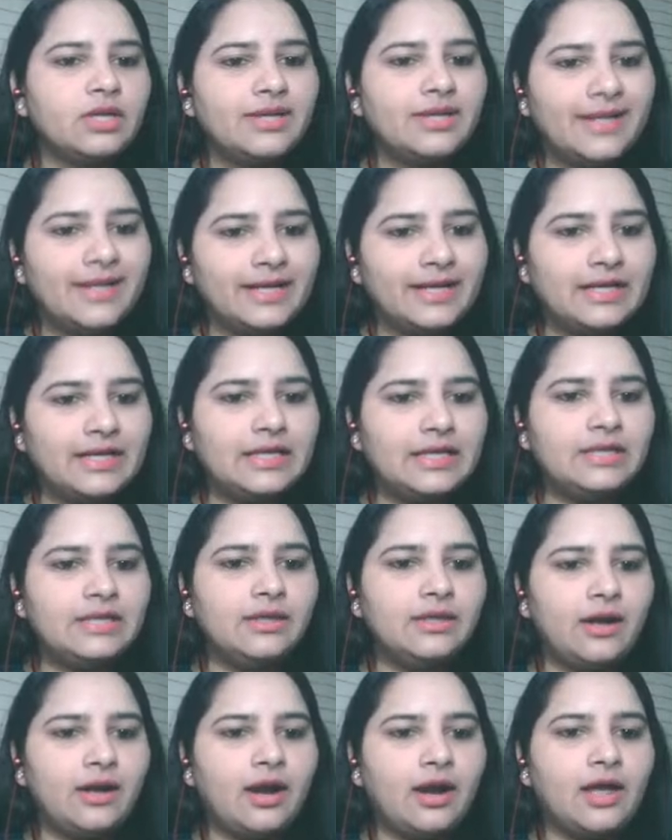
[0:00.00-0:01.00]
directly
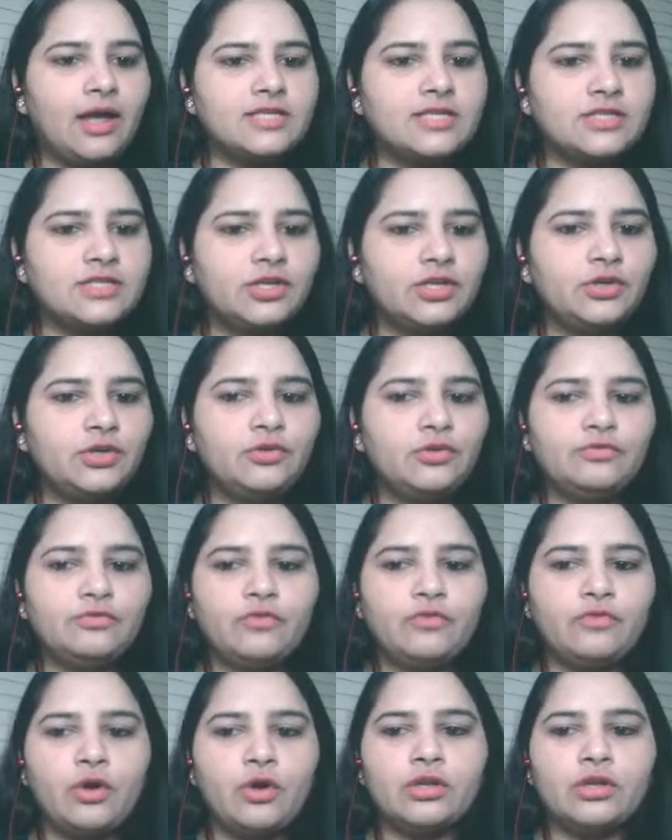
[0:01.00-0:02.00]
they are asking you
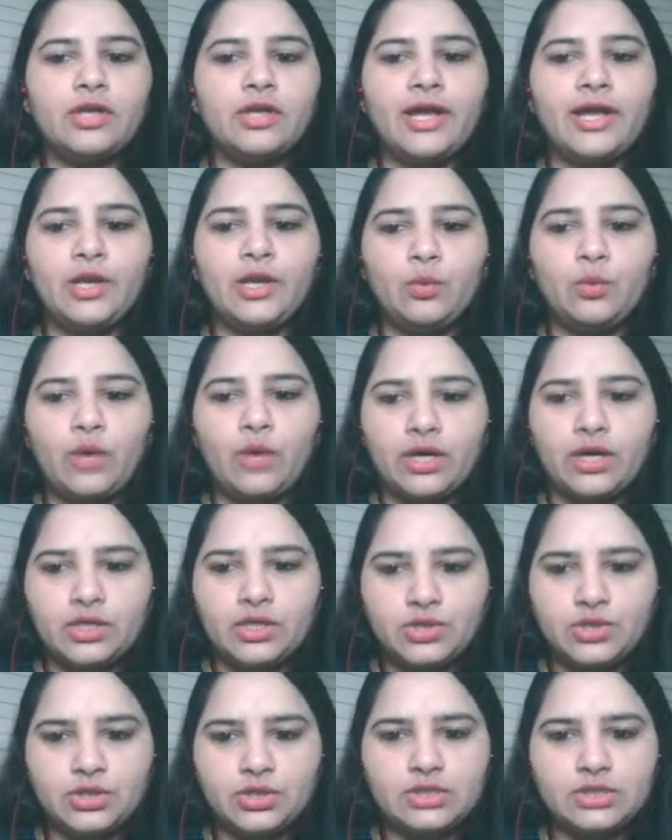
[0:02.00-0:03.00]
for the
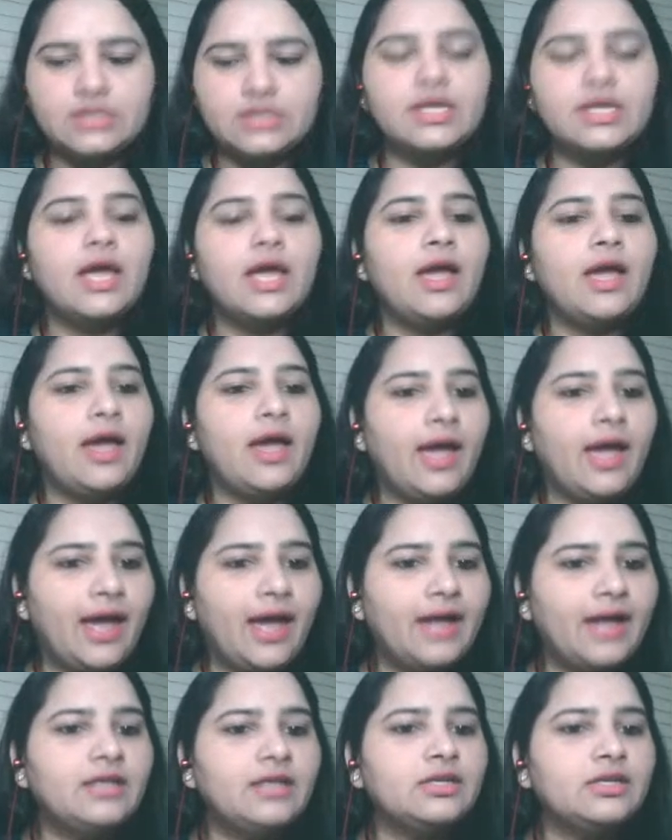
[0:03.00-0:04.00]
advantages
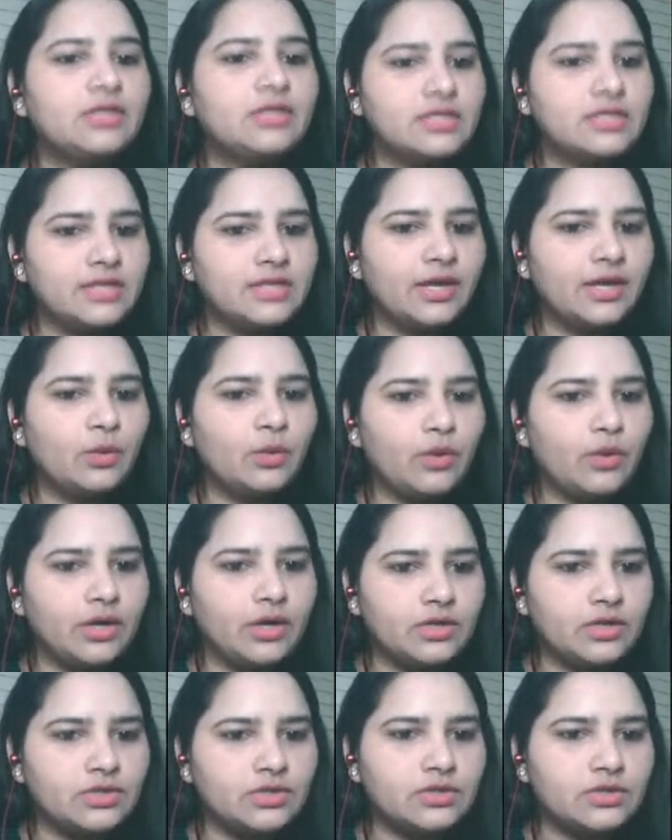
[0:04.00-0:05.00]
and
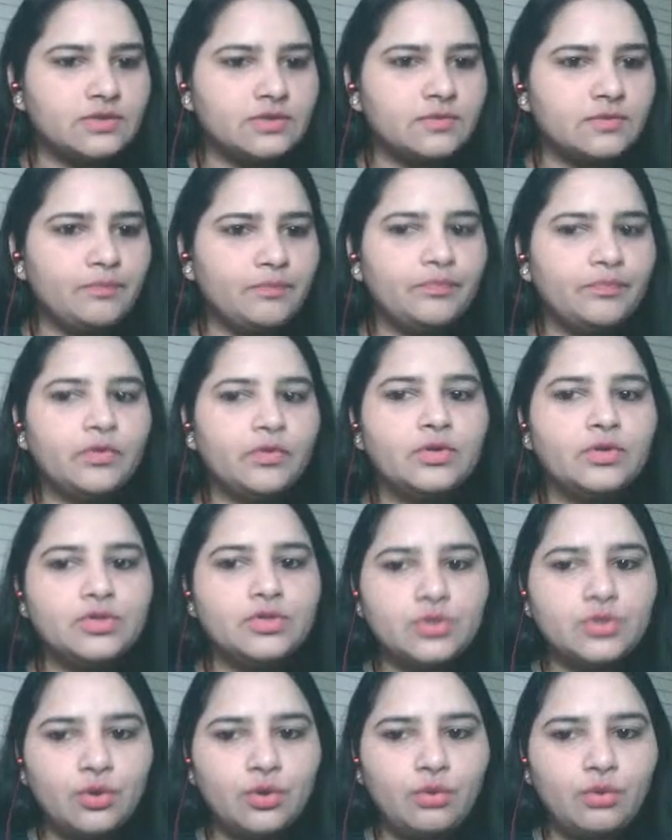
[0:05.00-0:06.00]
disadvantages.
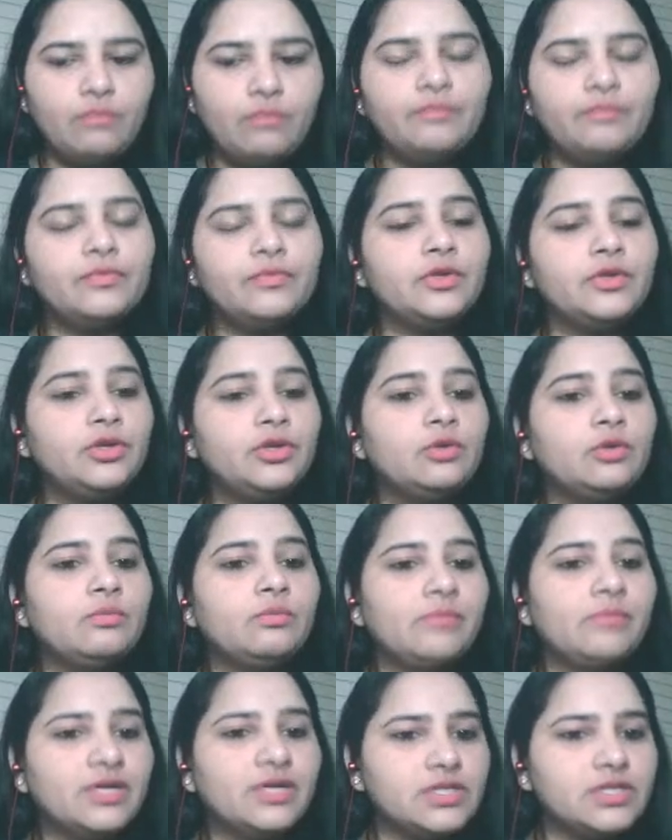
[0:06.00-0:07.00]
So you
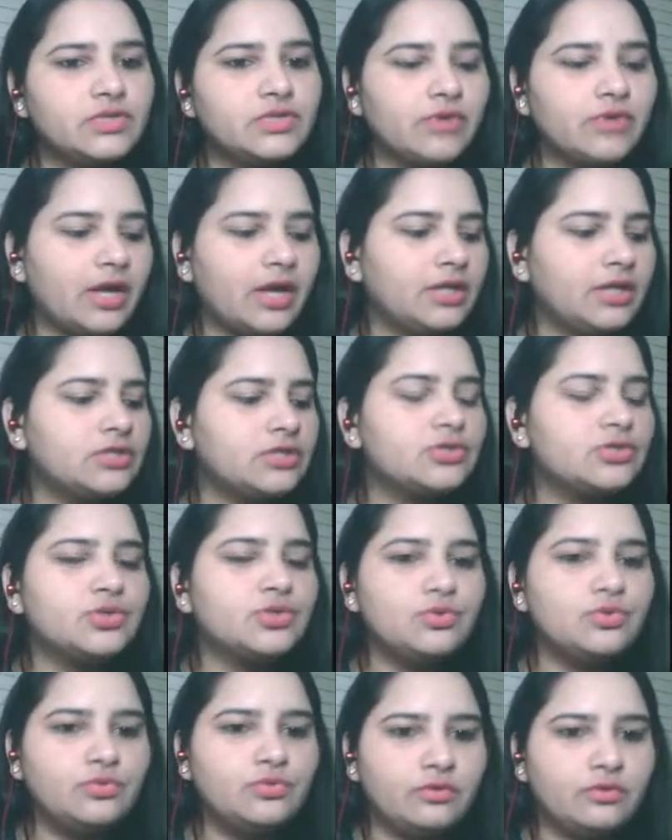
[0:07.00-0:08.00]
must write
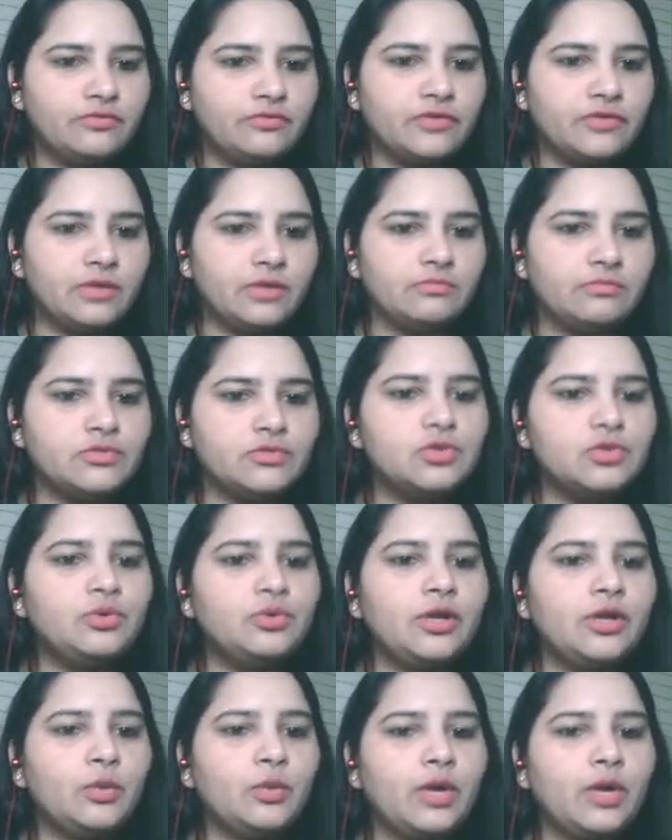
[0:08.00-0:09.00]
two of them,
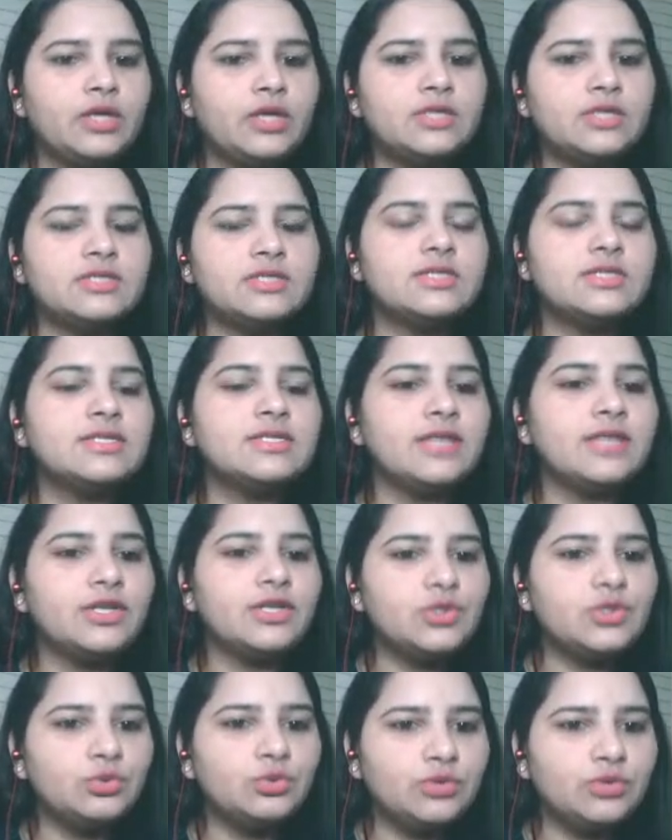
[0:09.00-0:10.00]
two advantages
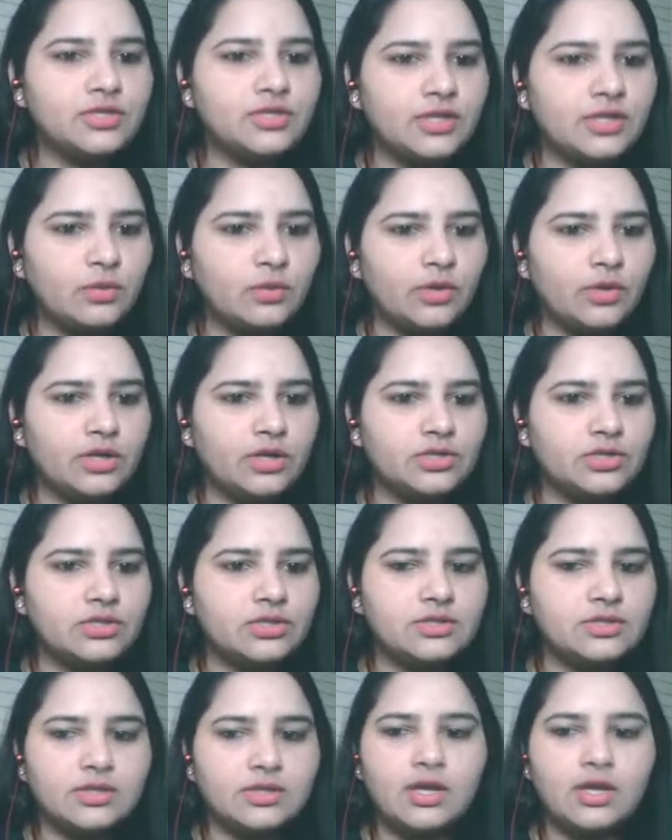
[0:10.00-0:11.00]
and two
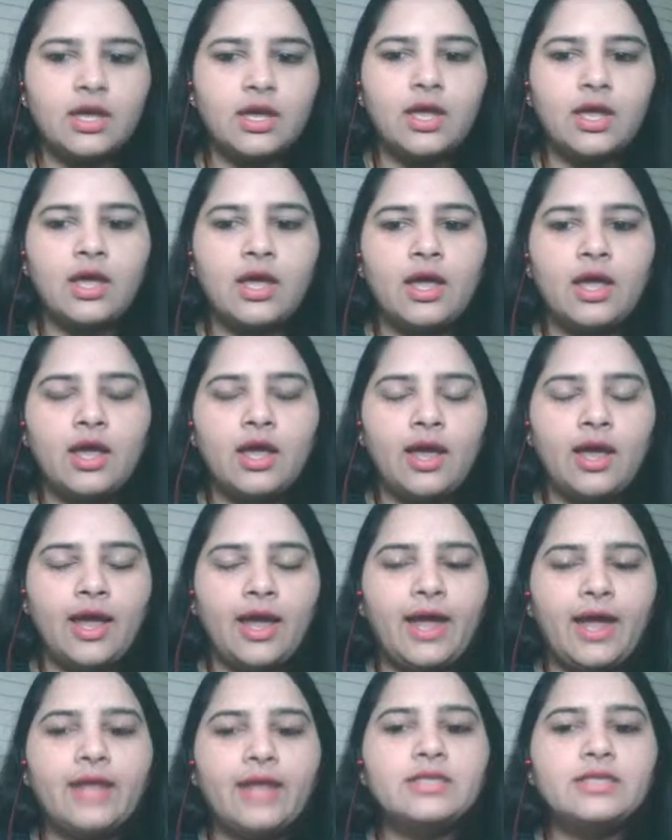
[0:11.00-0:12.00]
disadvantages.
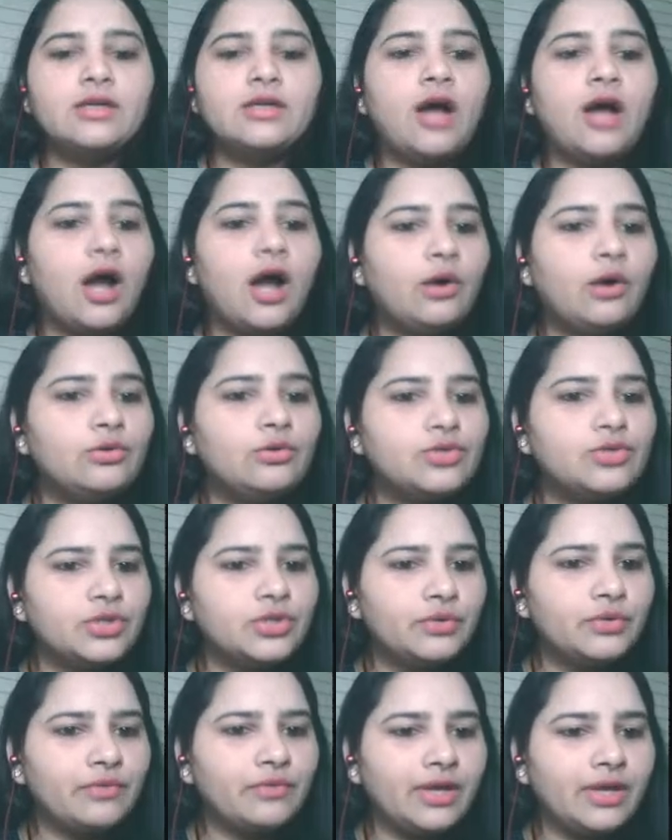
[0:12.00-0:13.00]
And how do
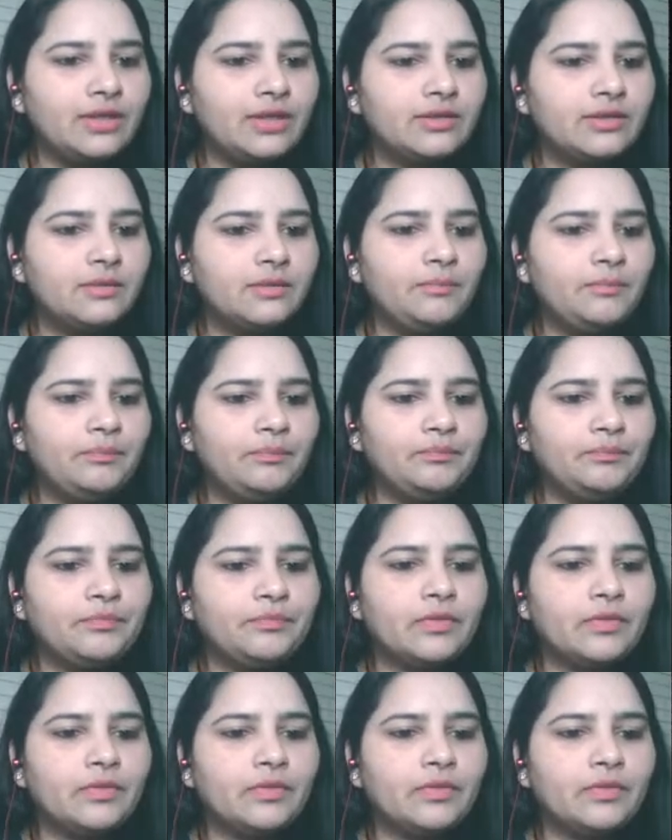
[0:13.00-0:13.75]
you write them?